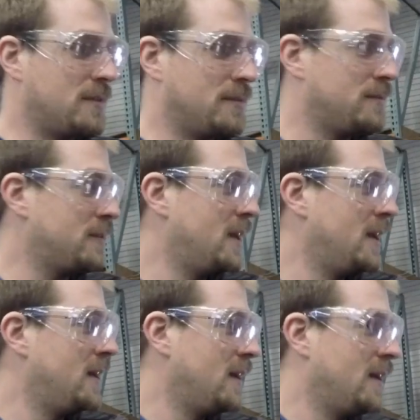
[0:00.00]
in,
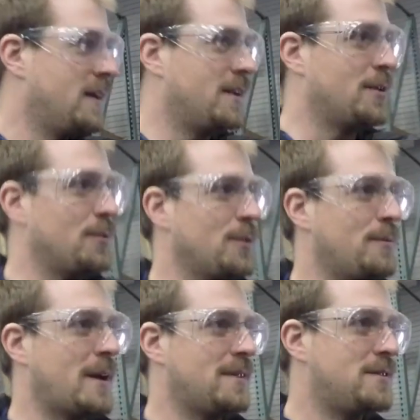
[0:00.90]
you know, a real
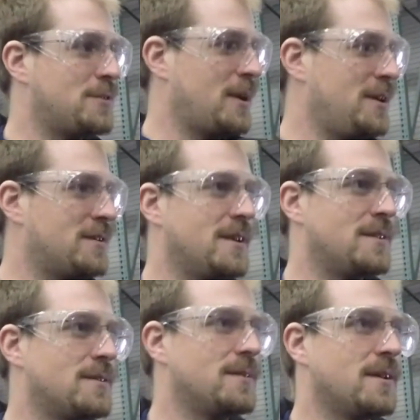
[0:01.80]
bad situation.
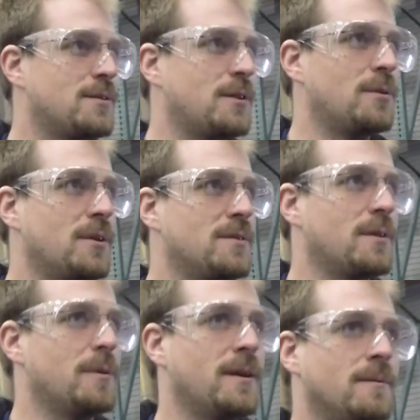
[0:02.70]
That's, that's really what it's
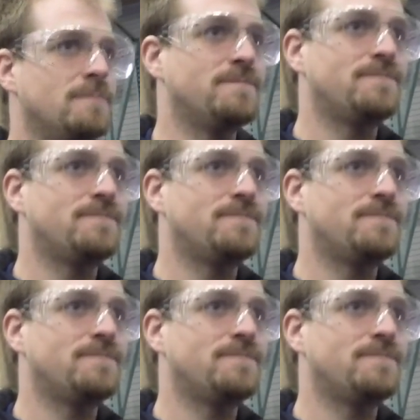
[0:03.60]
all about.